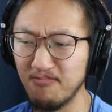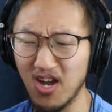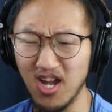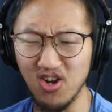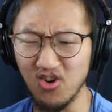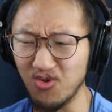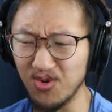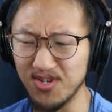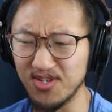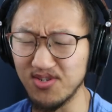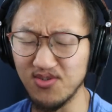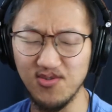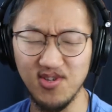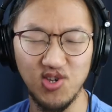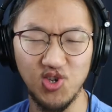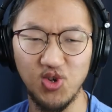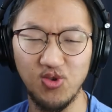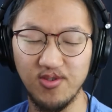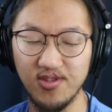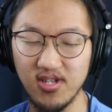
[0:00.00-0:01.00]
I already knew
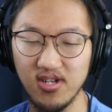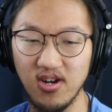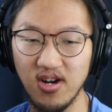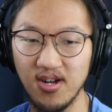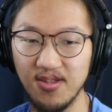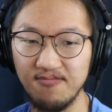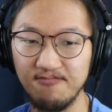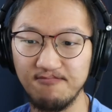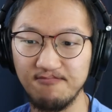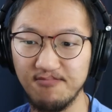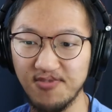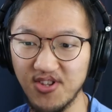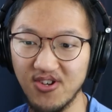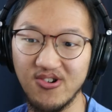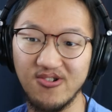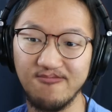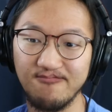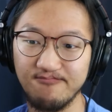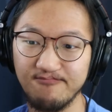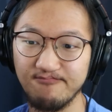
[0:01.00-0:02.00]
that she was gone.
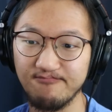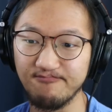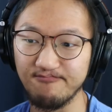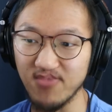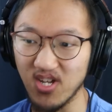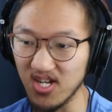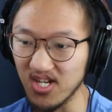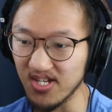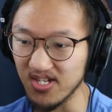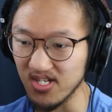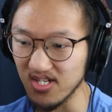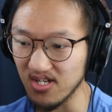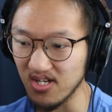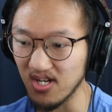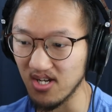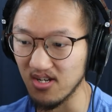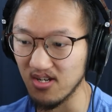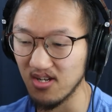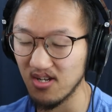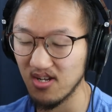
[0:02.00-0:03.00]
So
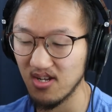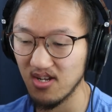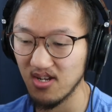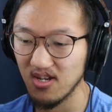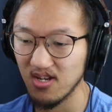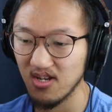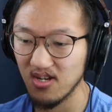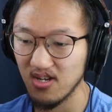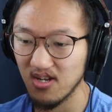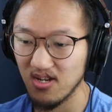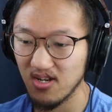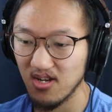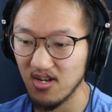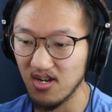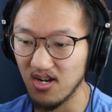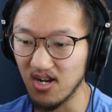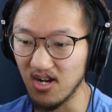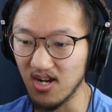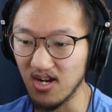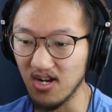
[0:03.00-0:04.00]
I
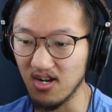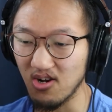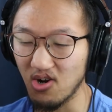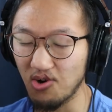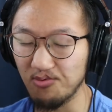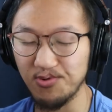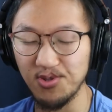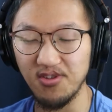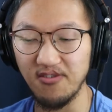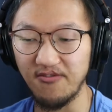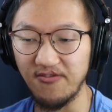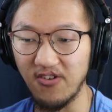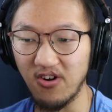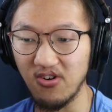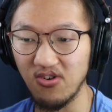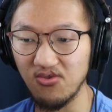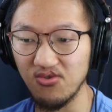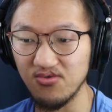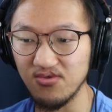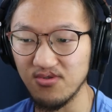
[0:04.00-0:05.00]
opened the
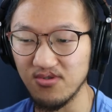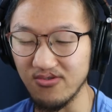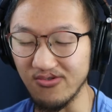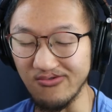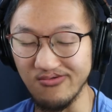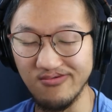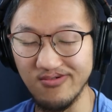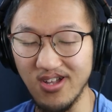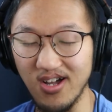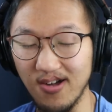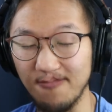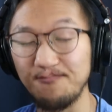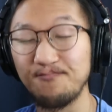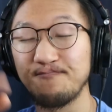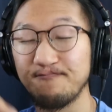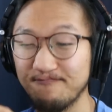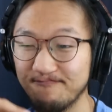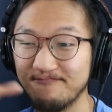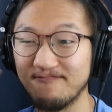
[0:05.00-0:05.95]
phone. I